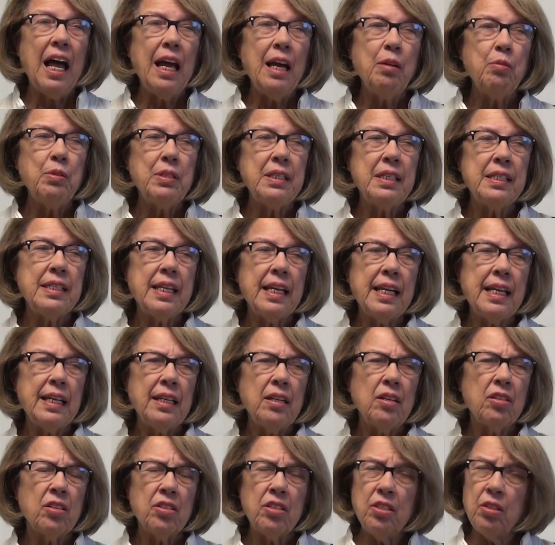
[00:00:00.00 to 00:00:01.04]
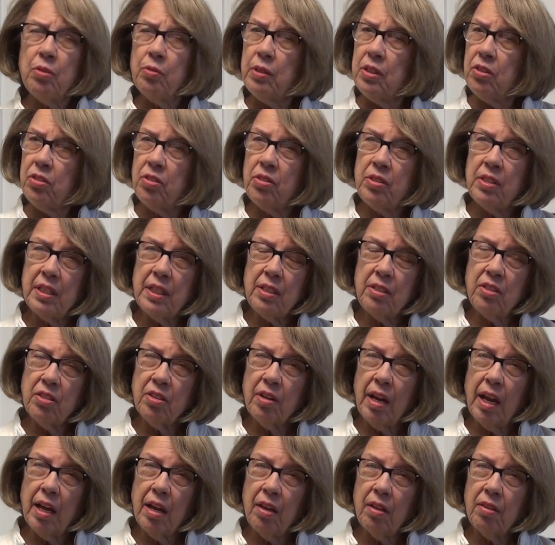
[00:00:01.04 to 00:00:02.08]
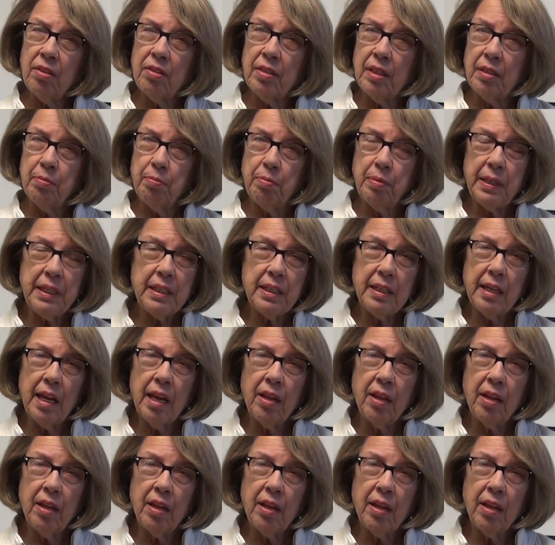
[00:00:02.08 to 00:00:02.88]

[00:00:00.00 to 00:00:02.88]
I would say, are you interested in your health and being